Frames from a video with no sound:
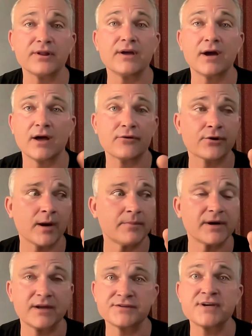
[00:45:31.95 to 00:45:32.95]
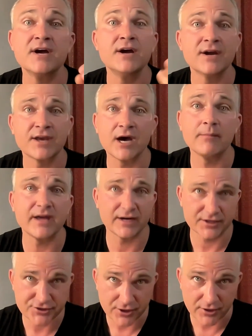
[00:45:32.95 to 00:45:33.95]
other companies come in
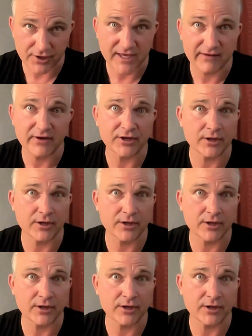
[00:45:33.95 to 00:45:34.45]
and start giving